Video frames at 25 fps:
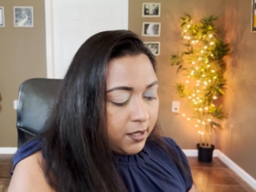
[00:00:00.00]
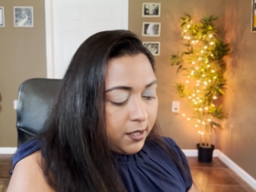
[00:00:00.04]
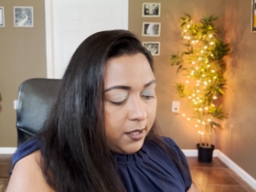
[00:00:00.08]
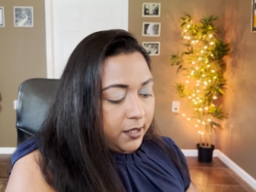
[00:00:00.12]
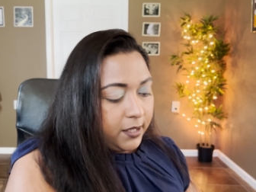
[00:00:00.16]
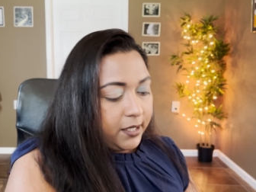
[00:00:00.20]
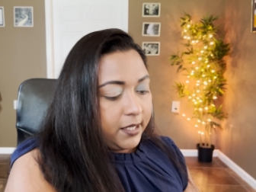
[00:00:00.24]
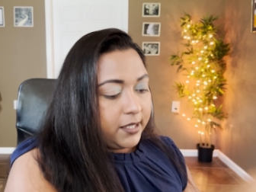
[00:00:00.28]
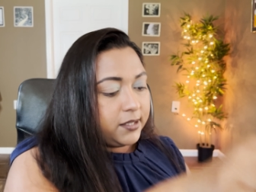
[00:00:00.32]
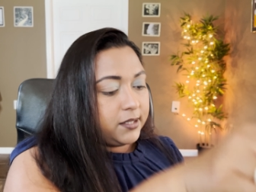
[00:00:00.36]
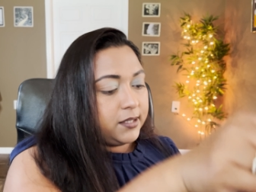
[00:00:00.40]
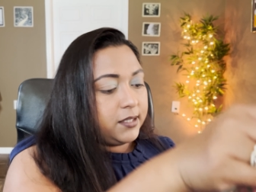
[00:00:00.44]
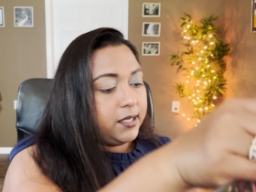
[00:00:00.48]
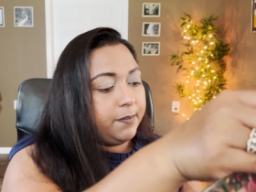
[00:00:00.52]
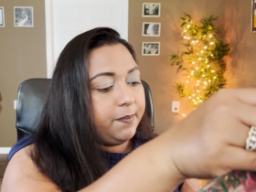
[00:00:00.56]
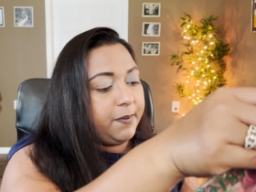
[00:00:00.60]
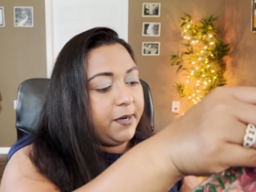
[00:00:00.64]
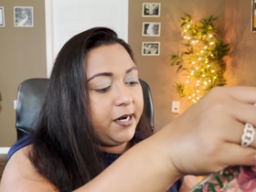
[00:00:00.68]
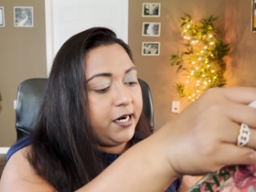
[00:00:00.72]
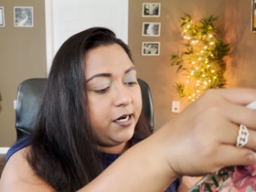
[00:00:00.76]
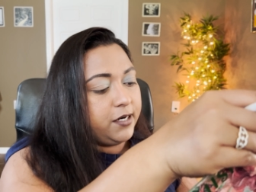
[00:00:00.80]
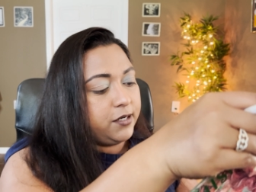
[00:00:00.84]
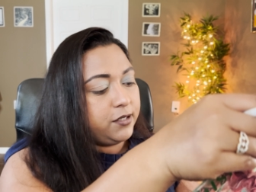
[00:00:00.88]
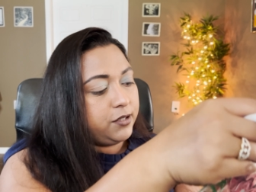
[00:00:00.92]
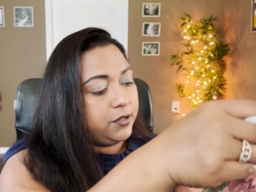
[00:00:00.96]
let's dip
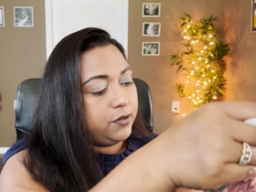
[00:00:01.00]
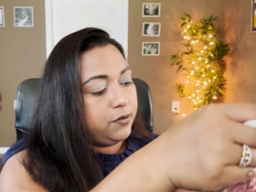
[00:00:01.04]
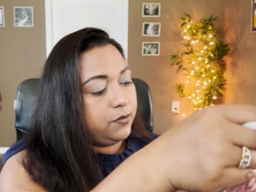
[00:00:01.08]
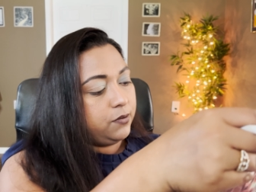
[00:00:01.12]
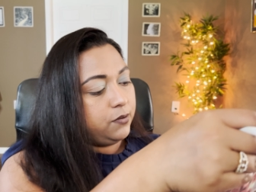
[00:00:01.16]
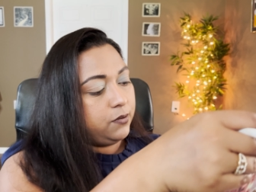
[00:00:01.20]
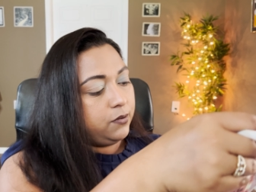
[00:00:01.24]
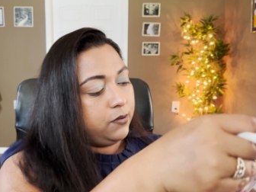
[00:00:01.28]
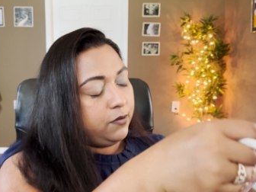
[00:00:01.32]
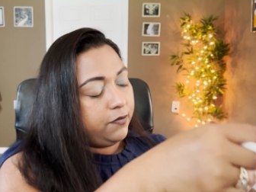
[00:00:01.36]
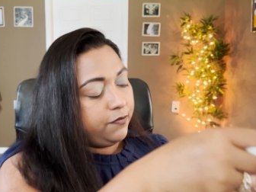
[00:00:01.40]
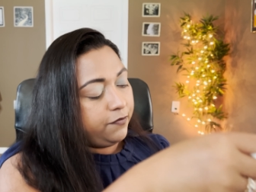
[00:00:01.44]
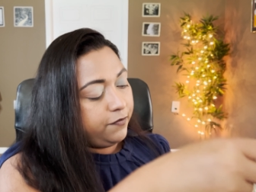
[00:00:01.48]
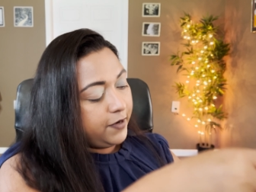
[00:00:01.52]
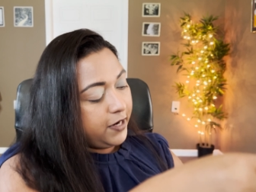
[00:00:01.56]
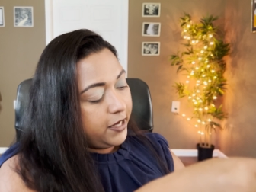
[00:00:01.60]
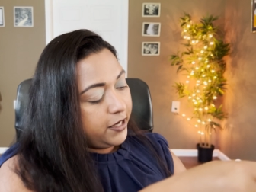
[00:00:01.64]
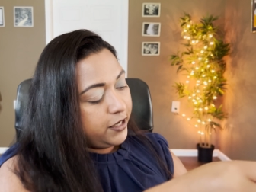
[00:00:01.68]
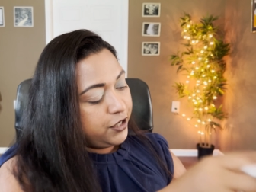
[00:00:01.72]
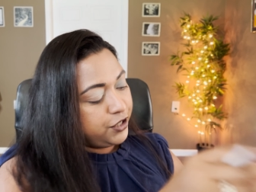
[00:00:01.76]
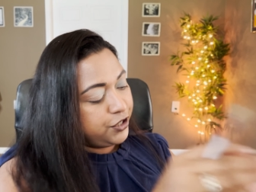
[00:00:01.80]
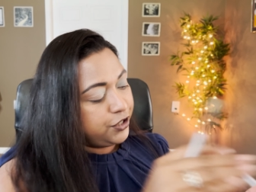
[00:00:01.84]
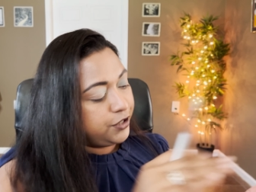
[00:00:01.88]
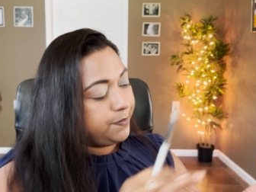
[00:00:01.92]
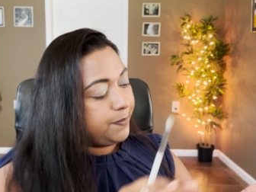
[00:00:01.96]
into
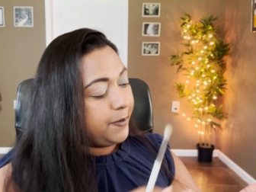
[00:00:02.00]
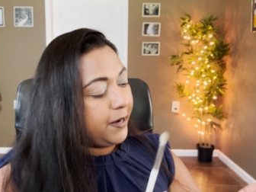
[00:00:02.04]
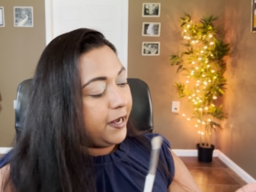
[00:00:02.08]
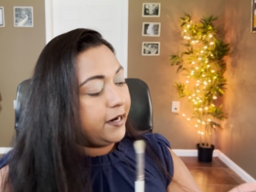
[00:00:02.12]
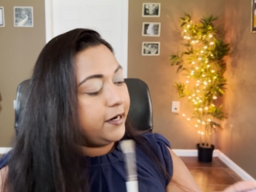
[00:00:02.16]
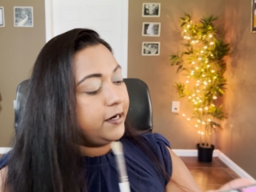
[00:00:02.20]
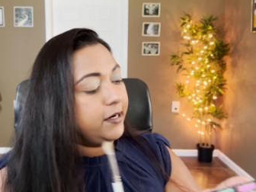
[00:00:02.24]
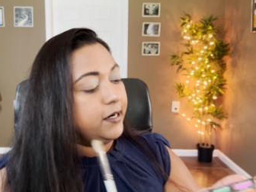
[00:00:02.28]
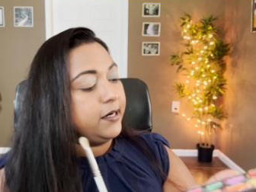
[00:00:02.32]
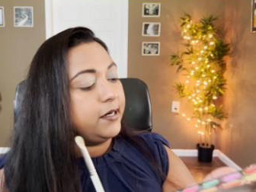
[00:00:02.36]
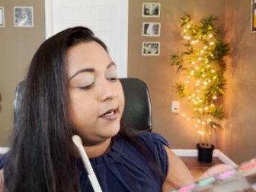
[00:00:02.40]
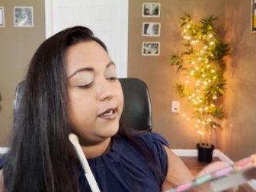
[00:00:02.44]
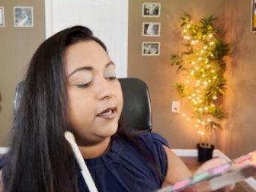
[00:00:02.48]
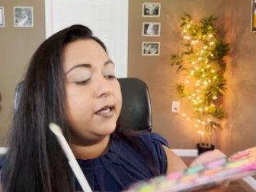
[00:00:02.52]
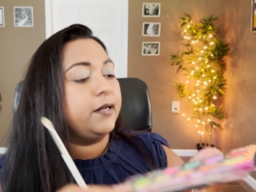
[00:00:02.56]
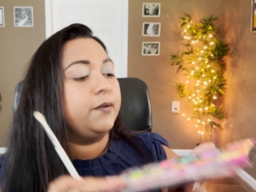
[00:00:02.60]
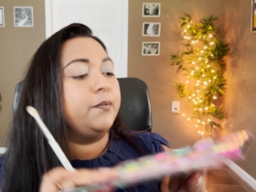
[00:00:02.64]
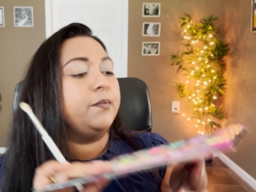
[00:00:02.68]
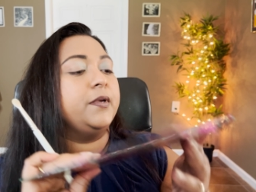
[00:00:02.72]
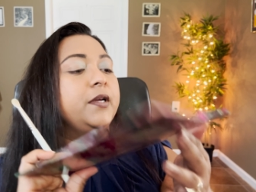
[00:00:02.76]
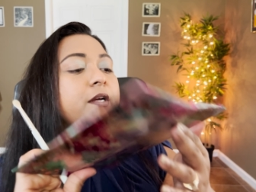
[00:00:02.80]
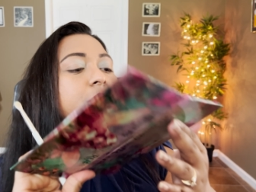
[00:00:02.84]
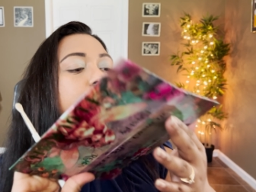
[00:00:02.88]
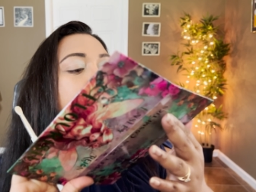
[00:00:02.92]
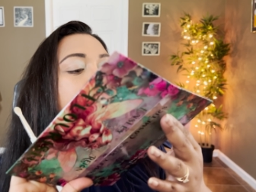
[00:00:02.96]
flourish palette and
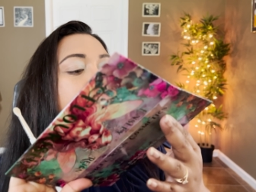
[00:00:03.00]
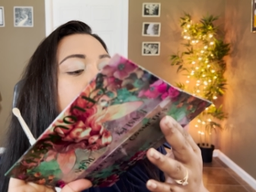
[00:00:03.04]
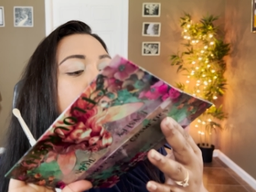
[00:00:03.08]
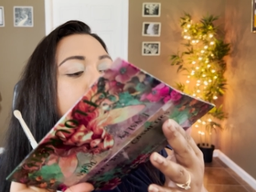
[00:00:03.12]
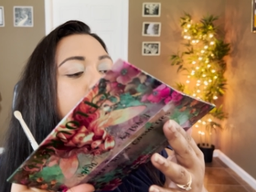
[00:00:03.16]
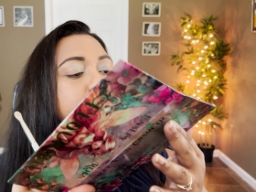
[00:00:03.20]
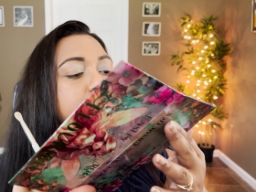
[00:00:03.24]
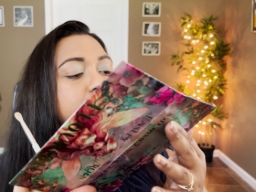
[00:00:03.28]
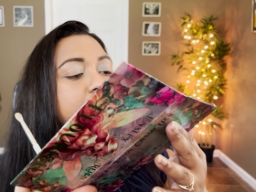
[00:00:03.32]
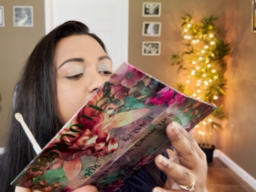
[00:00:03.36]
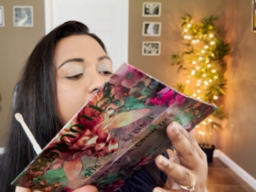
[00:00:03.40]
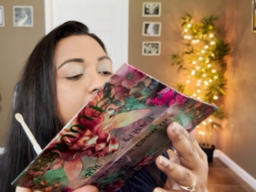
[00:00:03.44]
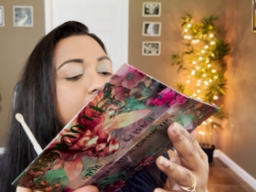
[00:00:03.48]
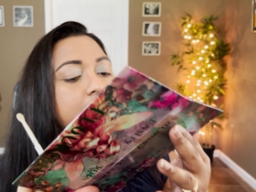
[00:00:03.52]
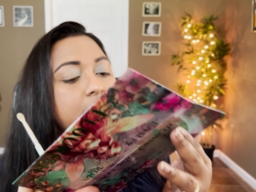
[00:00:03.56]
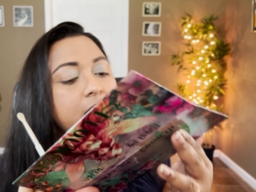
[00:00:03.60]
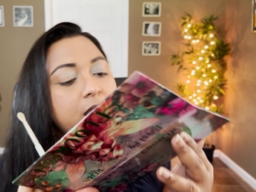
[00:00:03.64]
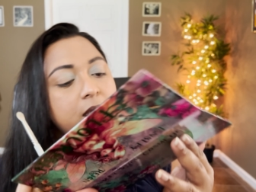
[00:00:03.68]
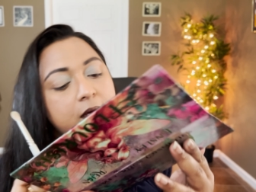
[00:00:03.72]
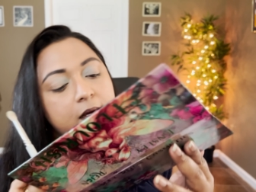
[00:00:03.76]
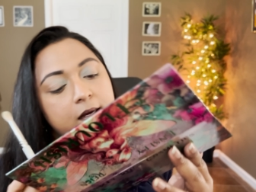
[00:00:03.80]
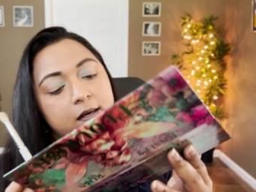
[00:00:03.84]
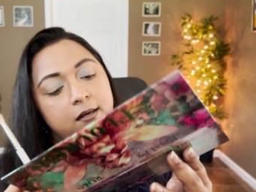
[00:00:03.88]
we're gonna take